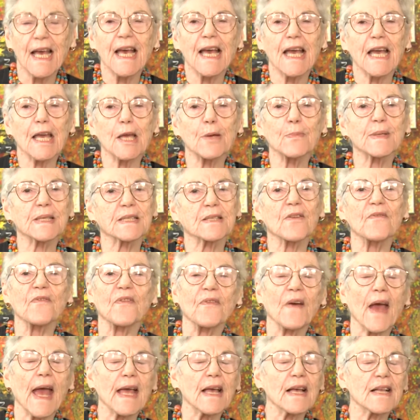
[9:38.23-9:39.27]
He was a
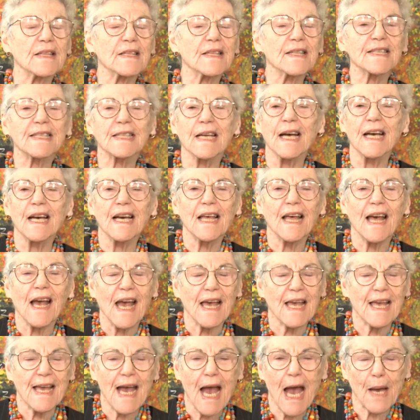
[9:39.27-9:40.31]
failed
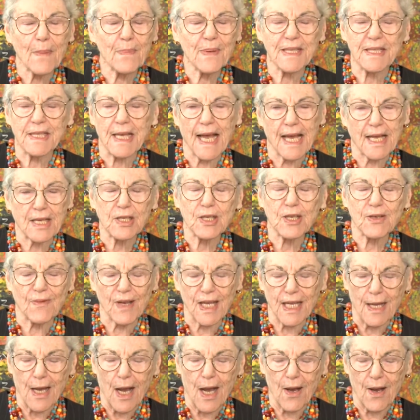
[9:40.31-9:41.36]
haberdashery